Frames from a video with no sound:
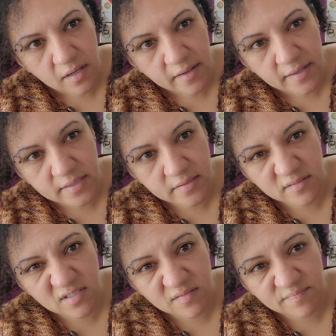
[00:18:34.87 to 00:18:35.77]
guess,
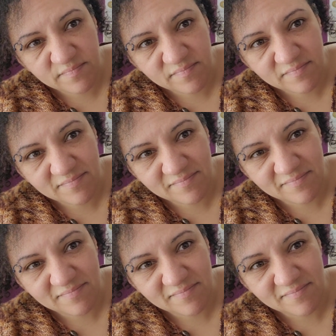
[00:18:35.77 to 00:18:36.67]
just,
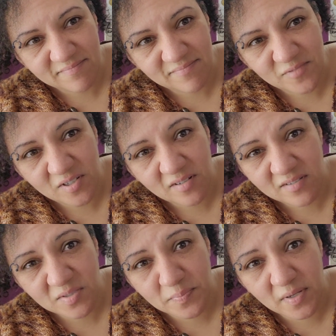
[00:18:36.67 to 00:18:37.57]
what do you call it?
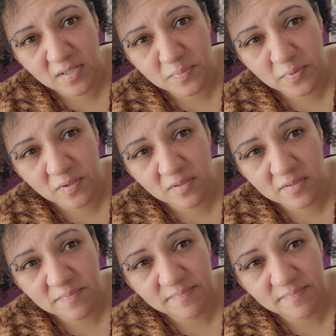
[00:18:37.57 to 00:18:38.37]
Just balls, pearls.